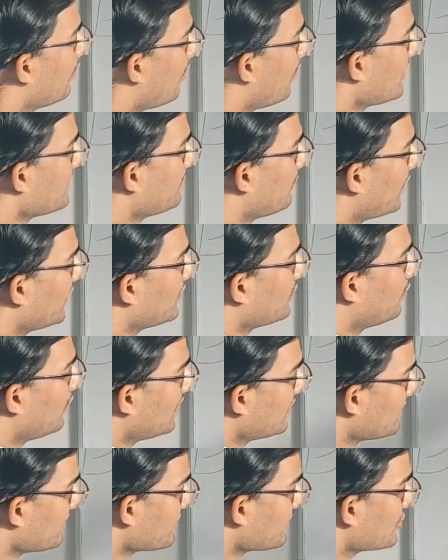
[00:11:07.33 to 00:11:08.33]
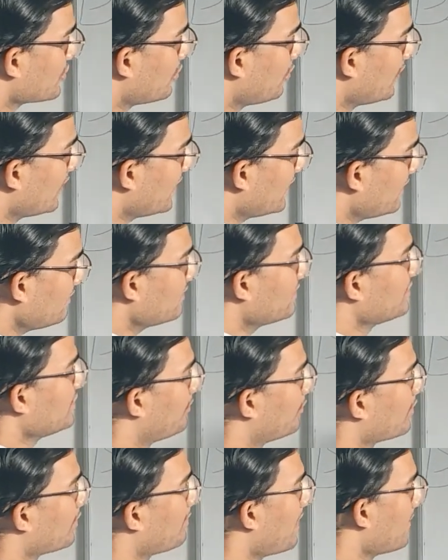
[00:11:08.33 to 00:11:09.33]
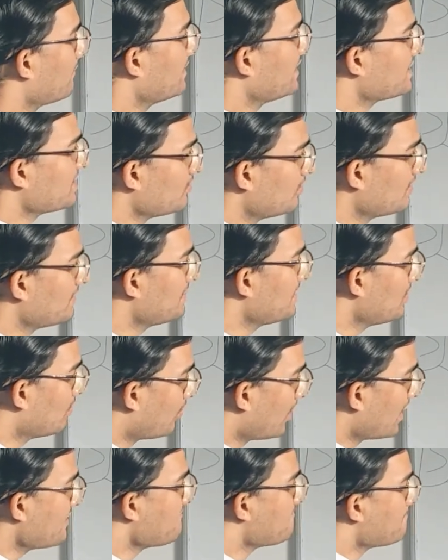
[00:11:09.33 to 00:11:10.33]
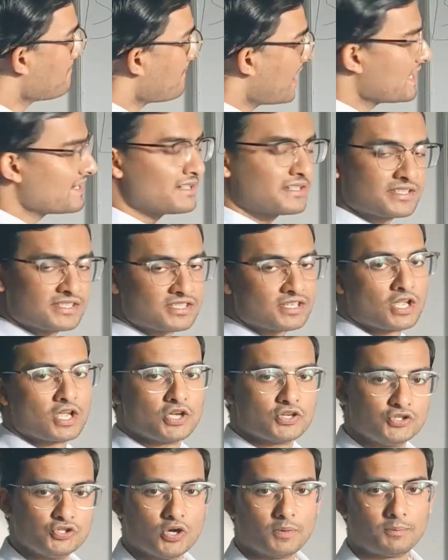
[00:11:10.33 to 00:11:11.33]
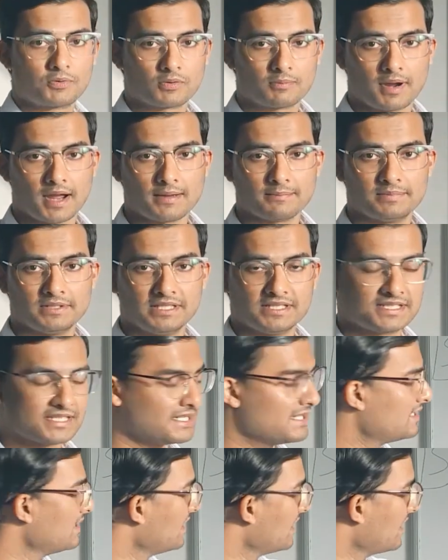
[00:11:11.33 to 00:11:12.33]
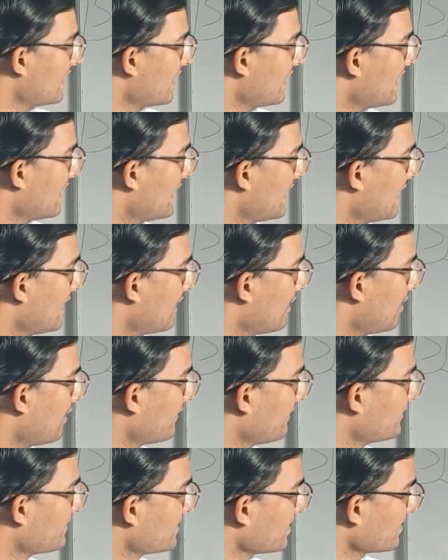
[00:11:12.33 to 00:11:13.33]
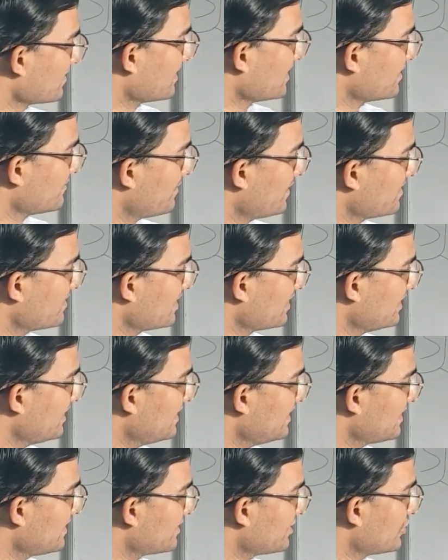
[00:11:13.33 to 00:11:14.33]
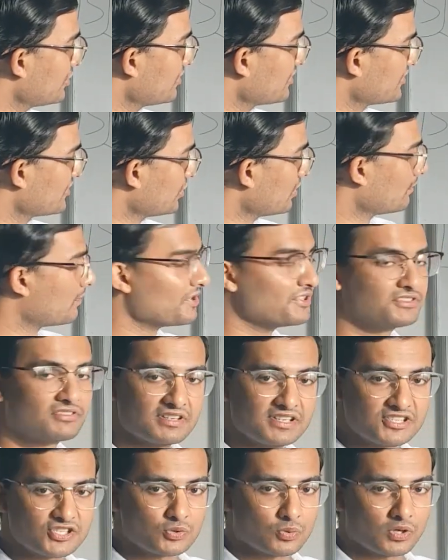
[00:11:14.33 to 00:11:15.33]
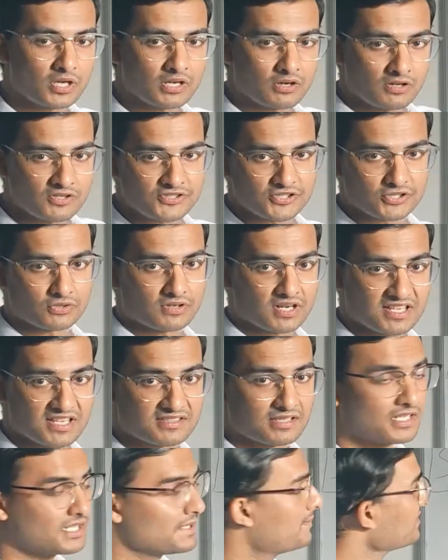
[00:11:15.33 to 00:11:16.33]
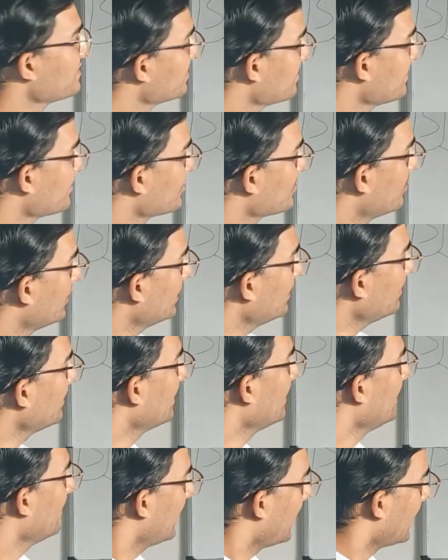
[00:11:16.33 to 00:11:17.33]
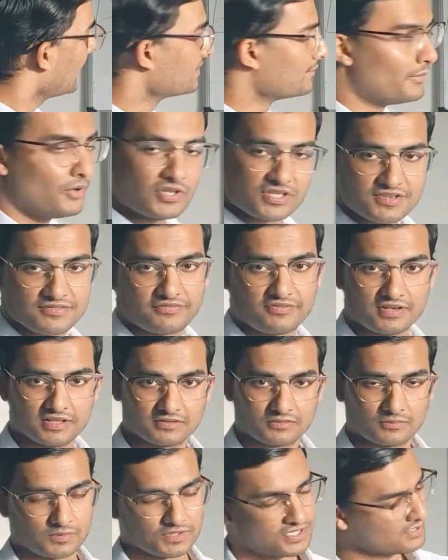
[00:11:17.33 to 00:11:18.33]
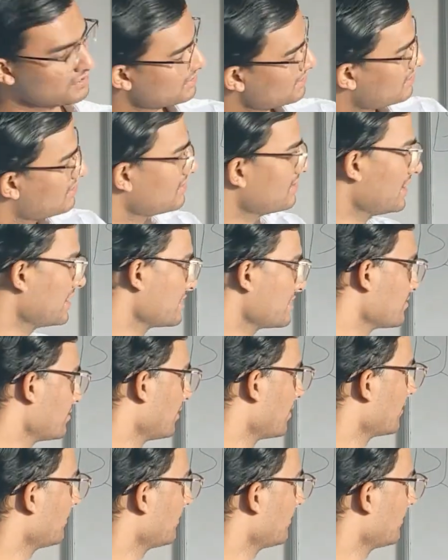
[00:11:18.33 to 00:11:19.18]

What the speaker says: 1.1 square, your probability would be 1 minus your probability of success. Basically, it's your 0.3 square, also known as 30% square. And the most fun, which is like sort